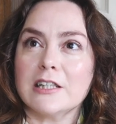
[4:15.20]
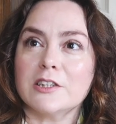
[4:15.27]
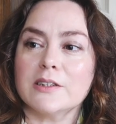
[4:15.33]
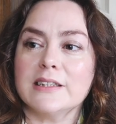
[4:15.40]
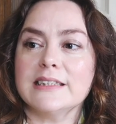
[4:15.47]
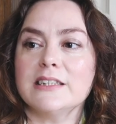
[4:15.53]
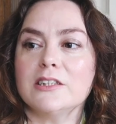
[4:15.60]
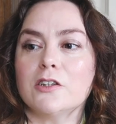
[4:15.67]
So
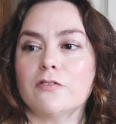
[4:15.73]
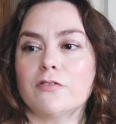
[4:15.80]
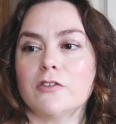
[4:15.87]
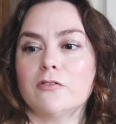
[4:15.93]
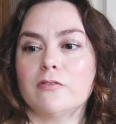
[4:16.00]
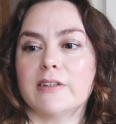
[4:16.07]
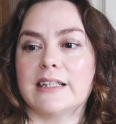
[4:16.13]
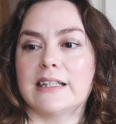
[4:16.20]
this
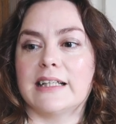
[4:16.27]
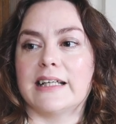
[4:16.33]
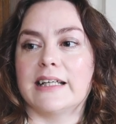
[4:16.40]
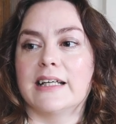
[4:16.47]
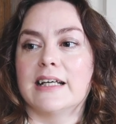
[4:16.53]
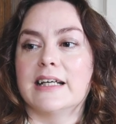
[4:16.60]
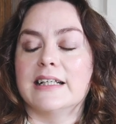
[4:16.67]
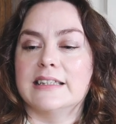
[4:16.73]
novel
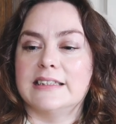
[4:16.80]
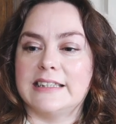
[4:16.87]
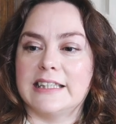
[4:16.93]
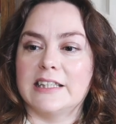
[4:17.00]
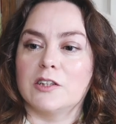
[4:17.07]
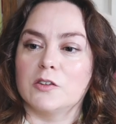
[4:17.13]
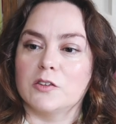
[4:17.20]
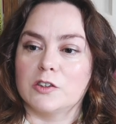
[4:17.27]
really
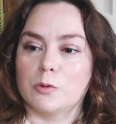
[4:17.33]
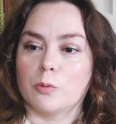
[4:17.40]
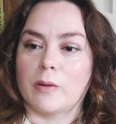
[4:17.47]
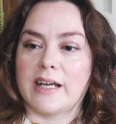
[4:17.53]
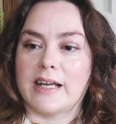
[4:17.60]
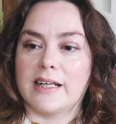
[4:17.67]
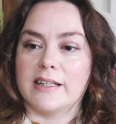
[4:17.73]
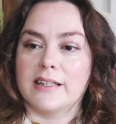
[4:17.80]
deals
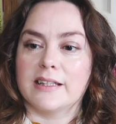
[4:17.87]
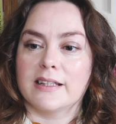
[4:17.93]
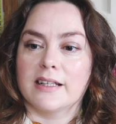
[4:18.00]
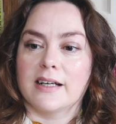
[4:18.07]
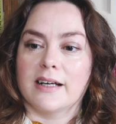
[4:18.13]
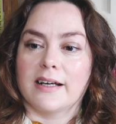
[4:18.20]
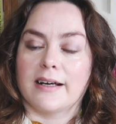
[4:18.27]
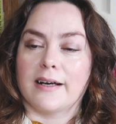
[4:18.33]
with
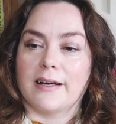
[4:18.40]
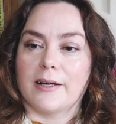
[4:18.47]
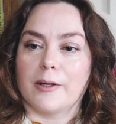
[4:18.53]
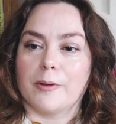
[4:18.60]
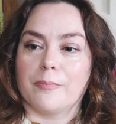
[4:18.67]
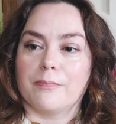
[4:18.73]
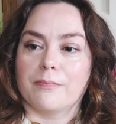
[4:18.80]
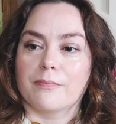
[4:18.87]

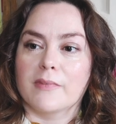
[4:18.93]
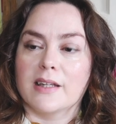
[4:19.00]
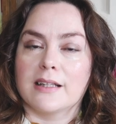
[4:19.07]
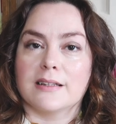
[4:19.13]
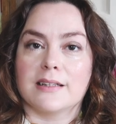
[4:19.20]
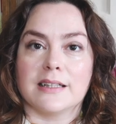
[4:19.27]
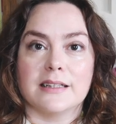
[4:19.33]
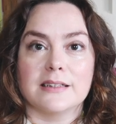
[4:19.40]

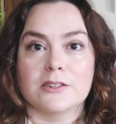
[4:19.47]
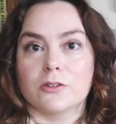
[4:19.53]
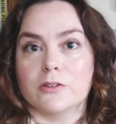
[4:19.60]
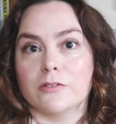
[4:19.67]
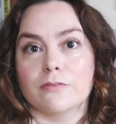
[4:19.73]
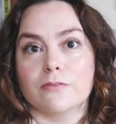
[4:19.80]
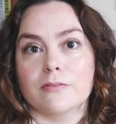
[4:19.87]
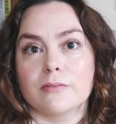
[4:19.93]
the sort
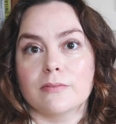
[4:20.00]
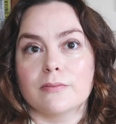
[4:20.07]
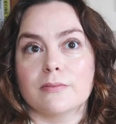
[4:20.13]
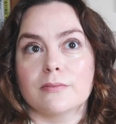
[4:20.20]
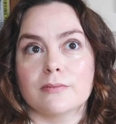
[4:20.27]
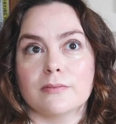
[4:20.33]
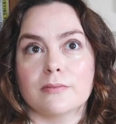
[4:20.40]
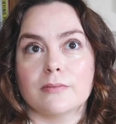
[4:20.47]
of
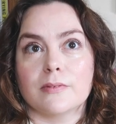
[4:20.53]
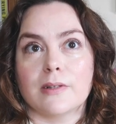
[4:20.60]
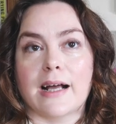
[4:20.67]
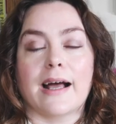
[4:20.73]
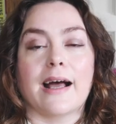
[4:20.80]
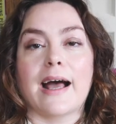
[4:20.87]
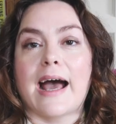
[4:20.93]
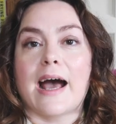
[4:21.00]

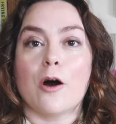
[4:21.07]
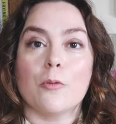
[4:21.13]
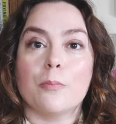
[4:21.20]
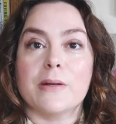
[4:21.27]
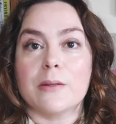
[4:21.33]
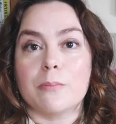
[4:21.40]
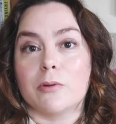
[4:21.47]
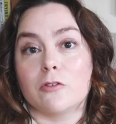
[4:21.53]
how
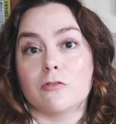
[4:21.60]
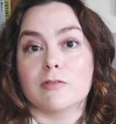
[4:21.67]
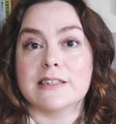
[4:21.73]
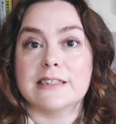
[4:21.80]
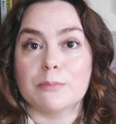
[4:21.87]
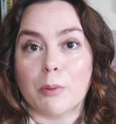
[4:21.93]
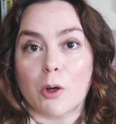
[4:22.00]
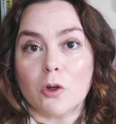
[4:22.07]
people
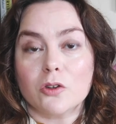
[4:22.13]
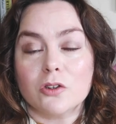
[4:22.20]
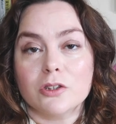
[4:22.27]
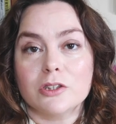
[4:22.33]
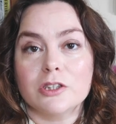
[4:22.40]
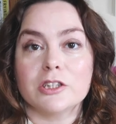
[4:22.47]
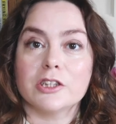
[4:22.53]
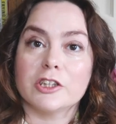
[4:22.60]

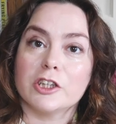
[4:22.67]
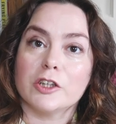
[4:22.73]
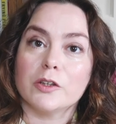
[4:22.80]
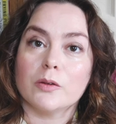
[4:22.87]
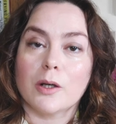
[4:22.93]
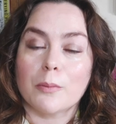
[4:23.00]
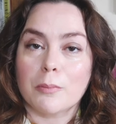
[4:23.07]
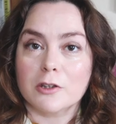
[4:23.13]
respond
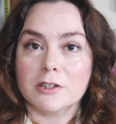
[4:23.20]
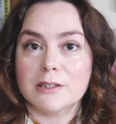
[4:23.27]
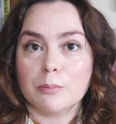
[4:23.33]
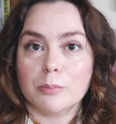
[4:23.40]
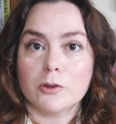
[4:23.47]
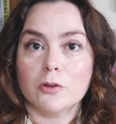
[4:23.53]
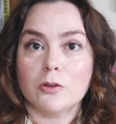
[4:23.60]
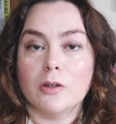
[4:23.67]
to a
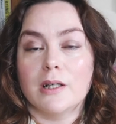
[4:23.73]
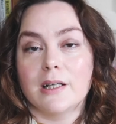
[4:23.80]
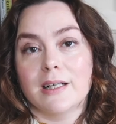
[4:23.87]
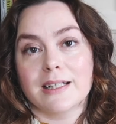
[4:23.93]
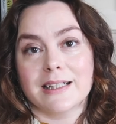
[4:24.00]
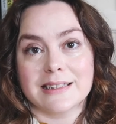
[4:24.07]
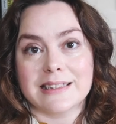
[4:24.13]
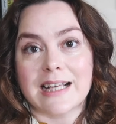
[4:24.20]
possible
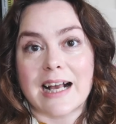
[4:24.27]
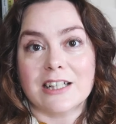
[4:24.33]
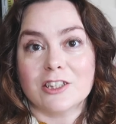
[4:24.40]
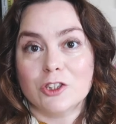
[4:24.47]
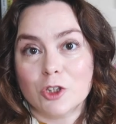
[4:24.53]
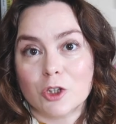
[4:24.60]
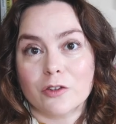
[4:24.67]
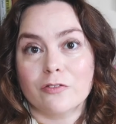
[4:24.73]

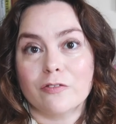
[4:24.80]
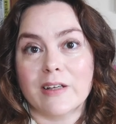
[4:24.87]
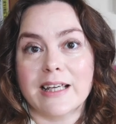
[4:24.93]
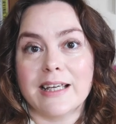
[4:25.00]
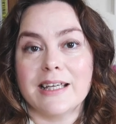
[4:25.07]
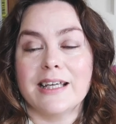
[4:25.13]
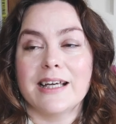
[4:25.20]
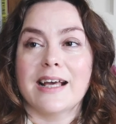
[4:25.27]

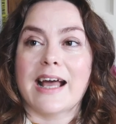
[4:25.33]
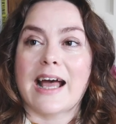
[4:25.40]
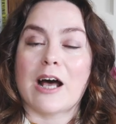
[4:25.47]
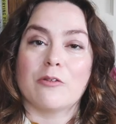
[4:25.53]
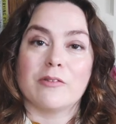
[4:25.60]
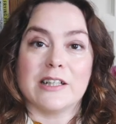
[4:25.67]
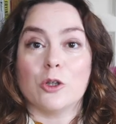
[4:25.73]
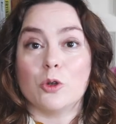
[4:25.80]
catastrophe,
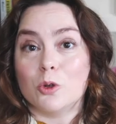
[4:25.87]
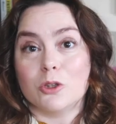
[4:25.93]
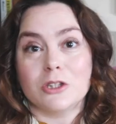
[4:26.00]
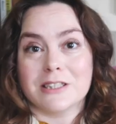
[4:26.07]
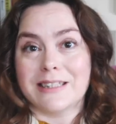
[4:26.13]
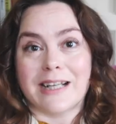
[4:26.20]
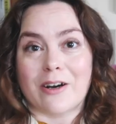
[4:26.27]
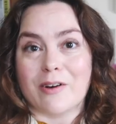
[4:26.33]
how the
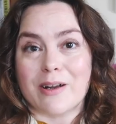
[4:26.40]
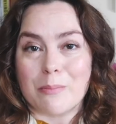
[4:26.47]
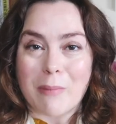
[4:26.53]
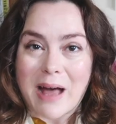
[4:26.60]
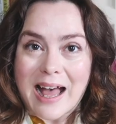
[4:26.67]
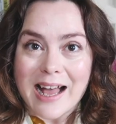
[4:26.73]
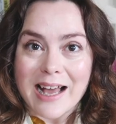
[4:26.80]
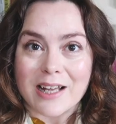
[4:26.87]
ordinary
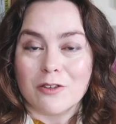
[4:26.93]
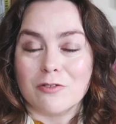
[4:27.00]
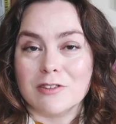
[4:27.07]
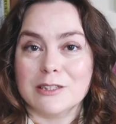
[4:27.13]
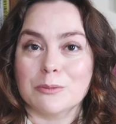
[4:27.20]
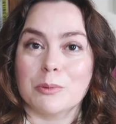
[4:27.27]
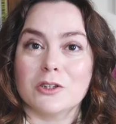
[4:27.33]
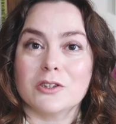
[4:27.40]
man
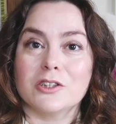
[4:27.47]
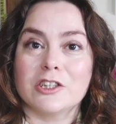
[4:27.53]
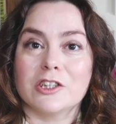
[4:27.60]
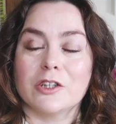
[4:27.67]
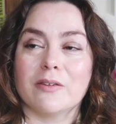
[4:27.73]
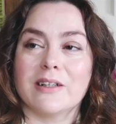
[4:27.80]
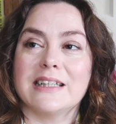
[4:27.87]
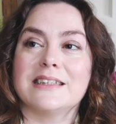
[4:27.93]
responds
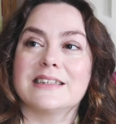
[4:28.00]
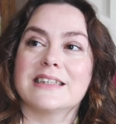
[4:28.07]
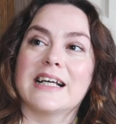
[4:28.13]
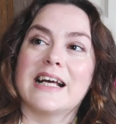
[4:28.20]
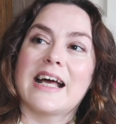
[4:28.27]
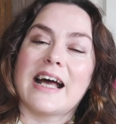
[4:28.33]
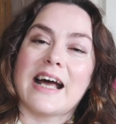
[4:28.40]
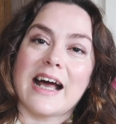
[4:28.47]
to it.
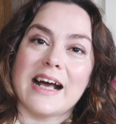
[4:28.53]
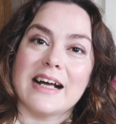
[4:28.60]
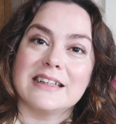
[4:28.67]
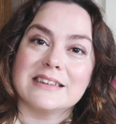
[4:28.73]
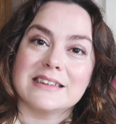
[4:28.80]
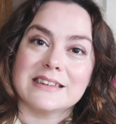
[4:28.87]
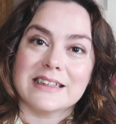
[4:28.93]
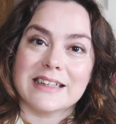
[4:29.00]

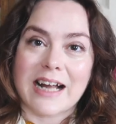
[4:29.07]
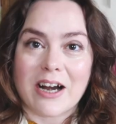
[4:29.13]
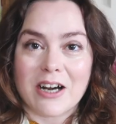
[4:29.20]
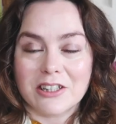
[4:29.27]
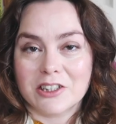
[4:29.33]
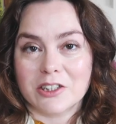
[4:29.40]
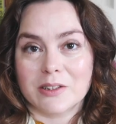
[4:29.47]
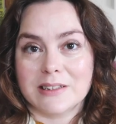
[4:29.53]
And the
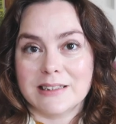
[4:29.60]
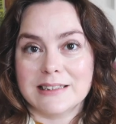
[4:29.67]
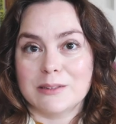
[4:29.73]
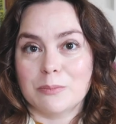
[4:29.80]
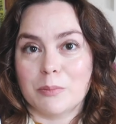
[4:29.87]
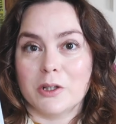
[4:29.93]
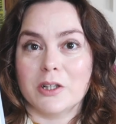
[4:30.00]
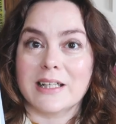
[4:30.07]
character in
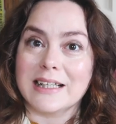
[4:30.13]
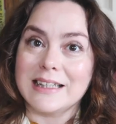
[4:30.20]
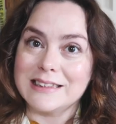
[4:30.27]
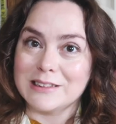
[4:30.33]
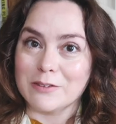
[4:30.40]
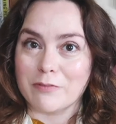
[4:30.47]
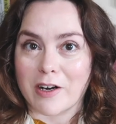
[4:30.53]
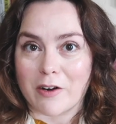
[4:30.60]
this book
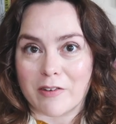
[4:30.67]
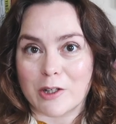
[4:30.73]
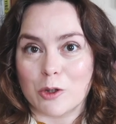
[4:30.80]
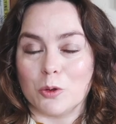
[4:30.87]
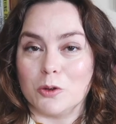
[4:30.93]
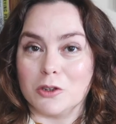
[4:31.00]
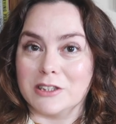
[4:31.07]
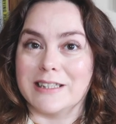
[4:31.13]
is a very
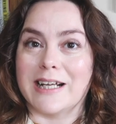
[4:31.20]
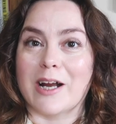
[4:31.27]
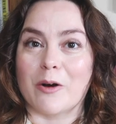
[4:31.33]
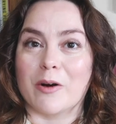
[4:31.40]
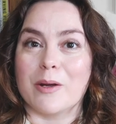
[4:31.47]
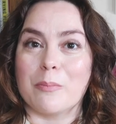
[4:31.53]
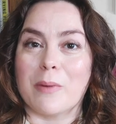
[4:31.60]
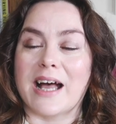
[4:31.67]

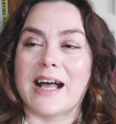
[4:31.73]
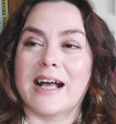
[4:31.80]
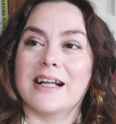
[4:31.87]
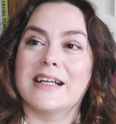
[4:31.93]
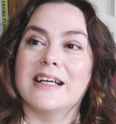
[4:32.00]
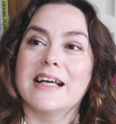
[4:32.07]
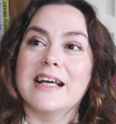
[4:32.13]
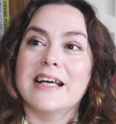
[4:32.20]
ordinary
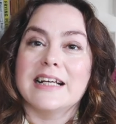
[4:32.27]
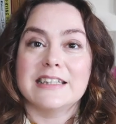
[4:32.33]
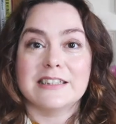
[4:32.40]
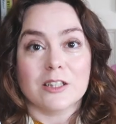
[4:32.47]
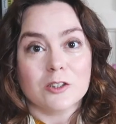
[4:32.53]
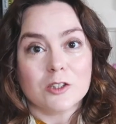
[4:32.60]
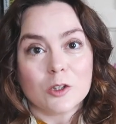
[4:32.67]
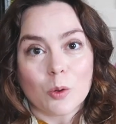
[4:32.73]
man. He's
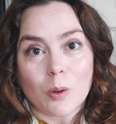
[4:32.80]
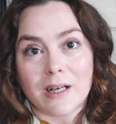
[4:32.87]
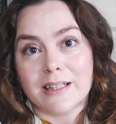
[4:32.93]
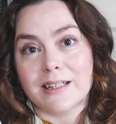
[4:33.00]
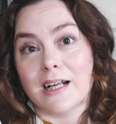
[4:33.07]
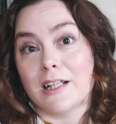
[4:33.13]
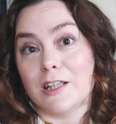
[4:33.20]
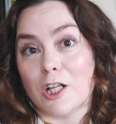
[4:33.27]
also
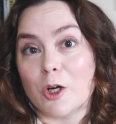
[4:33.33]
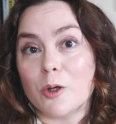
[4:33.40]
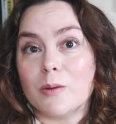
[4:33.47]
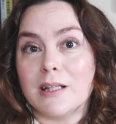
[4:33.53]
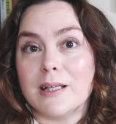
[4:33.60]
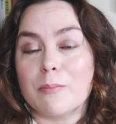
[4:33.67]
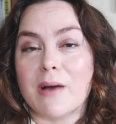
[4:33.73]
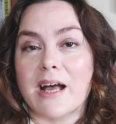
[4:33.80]
quite a
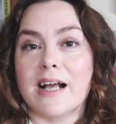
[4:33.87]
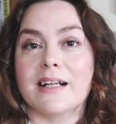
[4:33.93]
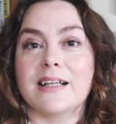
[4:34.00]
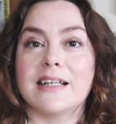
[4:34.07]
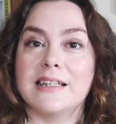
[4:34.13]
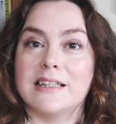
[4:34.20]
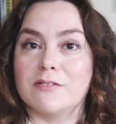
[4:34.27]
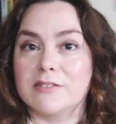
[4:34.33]
lonely man.
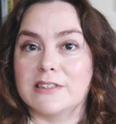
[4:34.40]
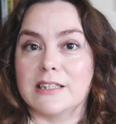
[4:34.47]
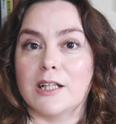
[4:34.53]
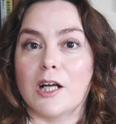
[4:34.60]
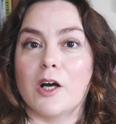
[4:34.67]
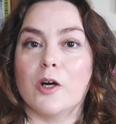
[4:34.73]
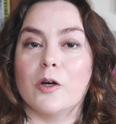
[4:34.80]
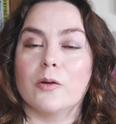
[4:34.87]
He lives
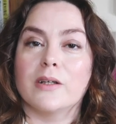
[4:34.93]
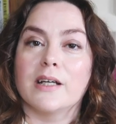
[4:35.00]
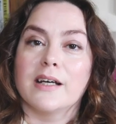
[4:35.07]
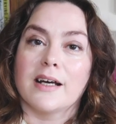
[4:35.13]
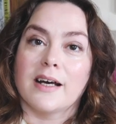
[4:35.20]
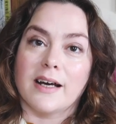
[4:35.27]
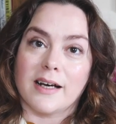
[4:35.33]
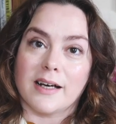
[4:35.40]
alone
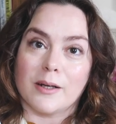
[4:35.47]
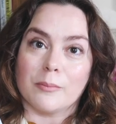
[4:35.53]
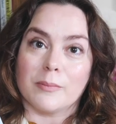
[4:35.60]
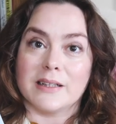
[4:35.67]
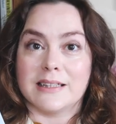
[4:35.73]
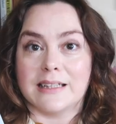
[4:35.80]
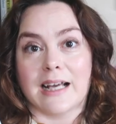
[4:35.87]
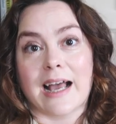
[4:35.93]

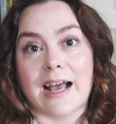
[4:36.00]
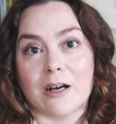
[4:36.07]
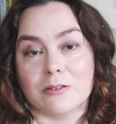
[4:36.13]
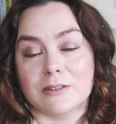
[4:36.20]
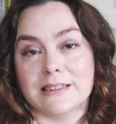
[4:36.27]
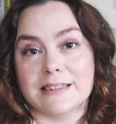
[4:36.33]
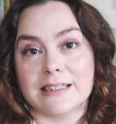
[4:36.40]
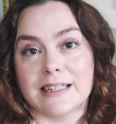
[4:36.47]
in a
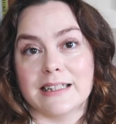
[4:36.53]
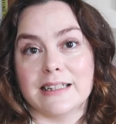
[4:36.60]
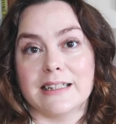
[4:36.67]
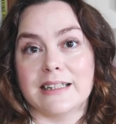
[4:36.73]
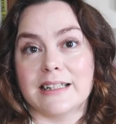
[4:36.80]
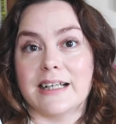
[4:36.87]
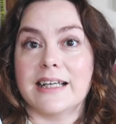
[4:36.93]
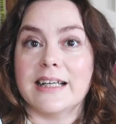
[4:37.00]
house
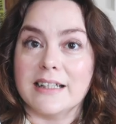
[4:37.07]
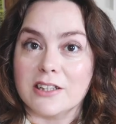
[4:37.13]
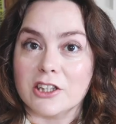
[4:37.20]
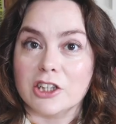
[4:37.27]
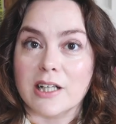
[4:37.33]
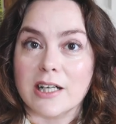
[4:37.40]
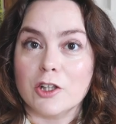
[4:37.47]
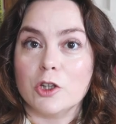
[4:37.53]
in the
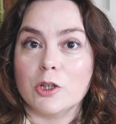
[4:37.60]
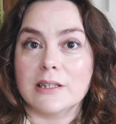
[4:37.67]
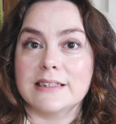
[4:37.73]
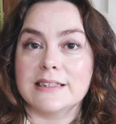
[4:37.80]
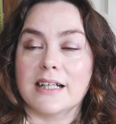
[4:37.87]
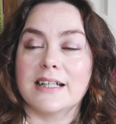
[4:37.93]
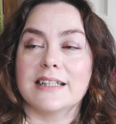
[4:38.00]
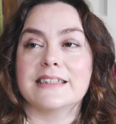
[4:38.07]
English
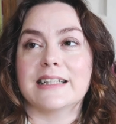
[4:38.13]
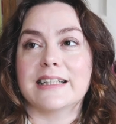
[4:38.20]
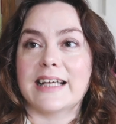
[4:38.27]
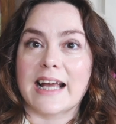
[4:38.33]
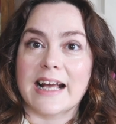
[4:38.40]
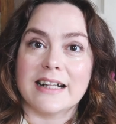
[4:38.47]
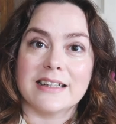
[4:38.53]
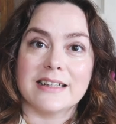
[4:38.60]
countryside.
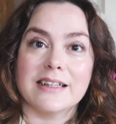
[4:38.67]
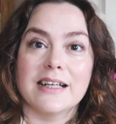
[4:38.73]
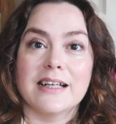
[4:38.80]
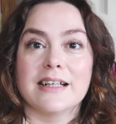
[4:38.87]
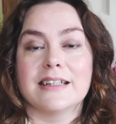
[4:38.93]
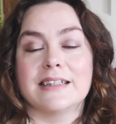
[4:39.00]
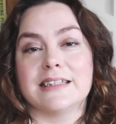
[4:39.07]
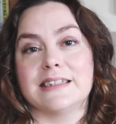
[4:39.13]
Again,
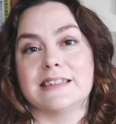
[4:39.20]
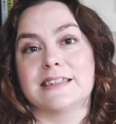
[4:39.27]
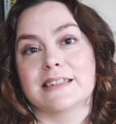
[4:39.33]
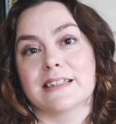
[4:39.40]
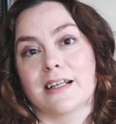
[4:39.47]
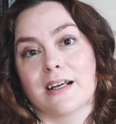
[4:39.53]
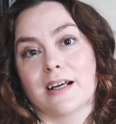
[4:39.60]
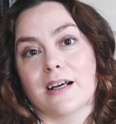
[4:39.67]
these